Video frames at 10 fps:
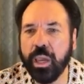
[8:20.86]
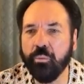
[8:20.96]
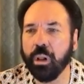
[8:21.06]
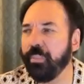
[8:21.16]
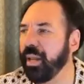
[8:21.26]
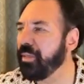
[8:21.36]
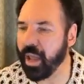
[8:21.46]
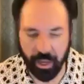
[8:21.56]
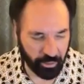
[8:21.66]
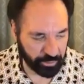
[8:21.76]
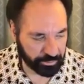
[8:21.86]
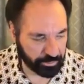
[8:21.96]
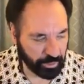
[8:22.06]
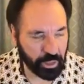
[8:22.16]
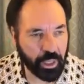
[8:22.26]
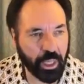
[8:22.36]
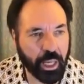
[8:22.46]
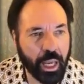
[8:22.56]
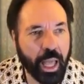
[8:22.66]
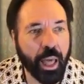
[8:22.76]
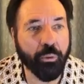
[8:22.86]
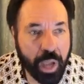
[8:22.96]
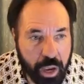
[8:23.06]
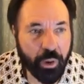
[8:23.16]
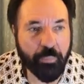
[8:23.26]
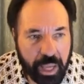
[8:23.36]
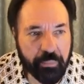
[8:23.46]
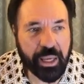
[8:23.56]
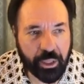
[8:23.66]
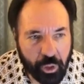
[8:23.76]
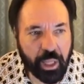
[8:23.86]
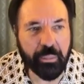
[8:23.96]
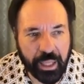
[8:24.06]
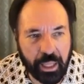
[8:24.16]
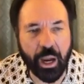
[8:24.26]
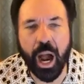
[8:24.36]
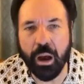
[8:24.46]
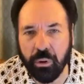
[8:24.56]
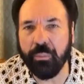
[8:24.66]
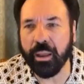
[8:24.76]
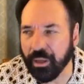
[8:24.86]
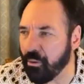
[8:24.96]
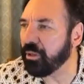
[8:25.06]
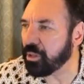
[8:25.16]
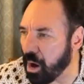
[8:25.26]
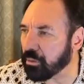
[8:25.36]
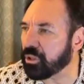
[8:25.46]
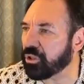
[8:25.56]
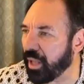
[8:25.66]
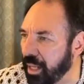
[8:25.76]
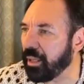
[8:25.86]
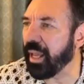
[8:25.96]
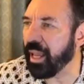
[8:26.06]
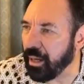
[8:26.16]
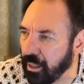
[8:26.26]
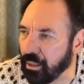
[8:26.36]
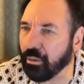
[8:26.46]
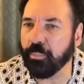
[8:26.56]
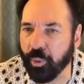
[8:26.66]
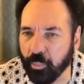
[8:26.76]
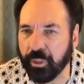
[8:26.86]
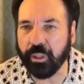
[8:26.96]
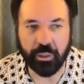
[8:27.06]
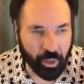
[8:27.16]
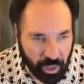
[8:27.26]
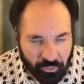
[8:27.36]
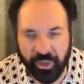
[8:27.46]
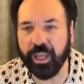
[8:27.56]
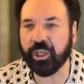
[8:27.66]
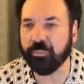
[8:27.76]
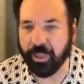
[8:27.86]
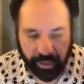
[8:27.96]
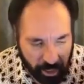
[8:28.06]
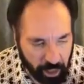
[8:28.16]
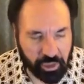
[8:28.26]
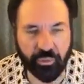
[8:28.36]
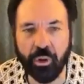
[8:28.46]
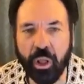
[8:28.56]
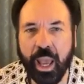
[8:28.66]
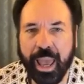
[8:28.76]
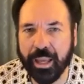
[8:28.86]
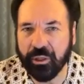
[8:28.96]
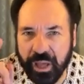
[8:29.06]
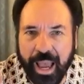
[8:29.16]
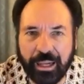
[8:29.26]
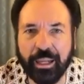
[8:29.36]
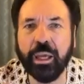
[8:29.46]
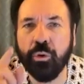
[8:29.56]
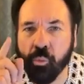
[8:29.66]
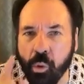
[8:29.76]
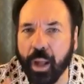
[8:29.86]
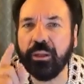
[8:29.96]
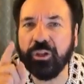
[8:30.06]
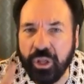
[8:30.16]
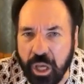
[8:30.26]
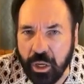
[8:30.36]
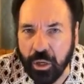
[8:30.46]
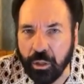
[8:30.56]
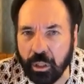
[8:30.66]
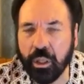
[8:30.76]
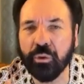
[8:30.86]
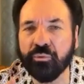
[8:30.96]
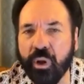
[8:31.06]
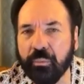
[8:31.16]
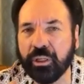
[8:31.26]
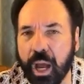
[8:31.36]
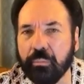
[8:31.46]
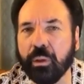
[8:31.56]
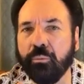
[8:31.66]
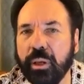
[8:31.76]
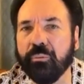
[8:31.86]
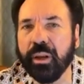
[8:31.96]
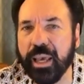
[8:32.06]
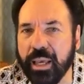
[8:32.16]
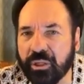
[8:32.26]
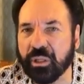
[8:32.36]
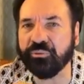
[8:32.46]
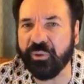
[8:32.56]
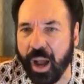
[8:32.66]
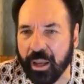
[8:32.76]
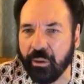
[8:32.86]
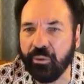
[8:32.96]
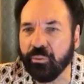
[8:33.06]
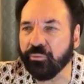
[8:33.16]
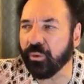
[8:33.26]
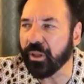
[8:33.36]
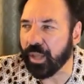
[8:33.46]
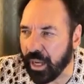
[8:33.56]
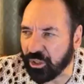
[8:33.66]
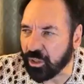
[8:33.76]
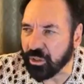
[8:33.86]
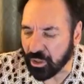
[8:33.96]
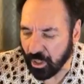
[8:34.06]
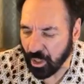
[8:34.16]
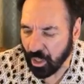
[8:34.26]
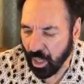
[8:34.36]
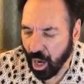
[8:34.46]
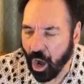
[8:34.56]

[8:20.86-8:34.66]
We will be there. We will be doing a meeting. I will, by the grace of God, stand in the pulpit, not in Phoenix, but in Huntsville, exactly one year from the time that we released the fire for the nations